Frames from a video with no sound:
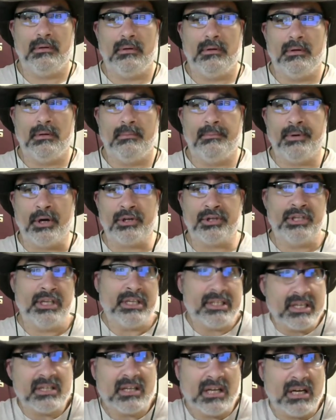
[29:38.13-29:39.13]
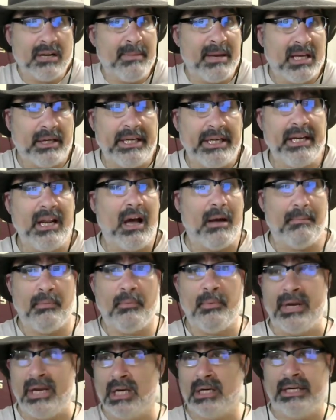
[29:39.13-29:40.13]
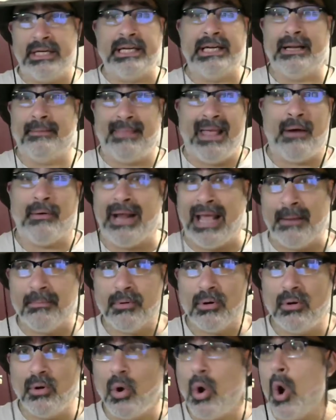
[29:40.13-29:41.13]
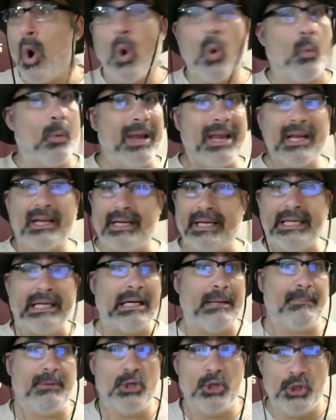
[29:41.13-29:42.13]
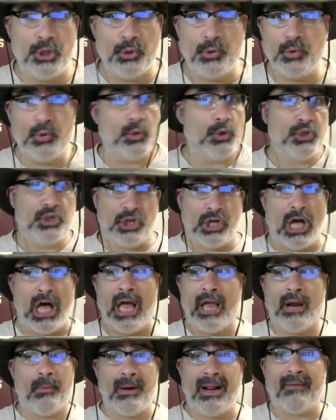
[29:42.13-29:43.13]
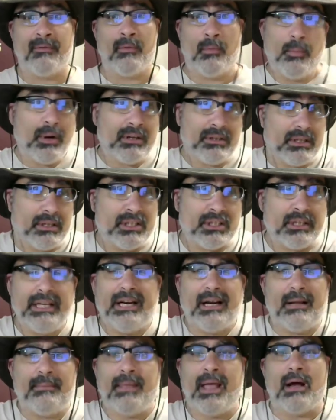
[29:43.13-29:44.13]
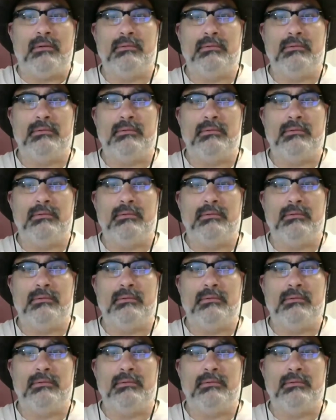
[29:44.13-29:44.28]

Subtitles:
Because this is going to be cleaned up. We can clean it up now in April, or we can clean it up in June or July or whenever. Let's clean it up now.